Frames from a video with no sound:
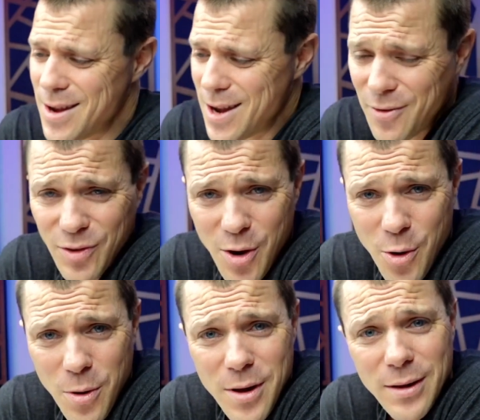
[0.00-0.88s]
If
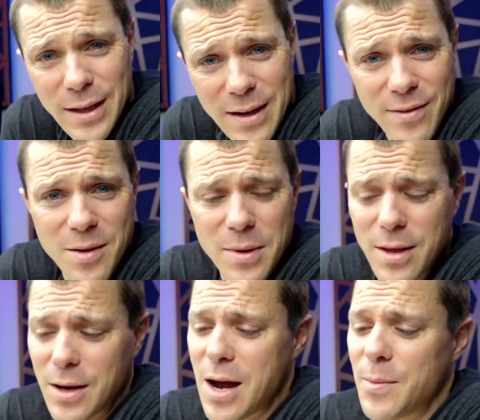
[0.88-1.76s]
so, leave them
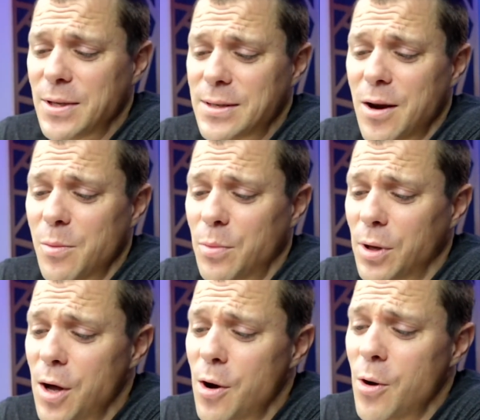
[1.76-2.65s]
in the comments down
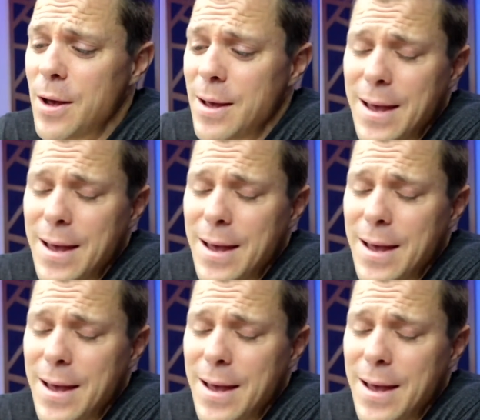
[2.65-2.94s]
below.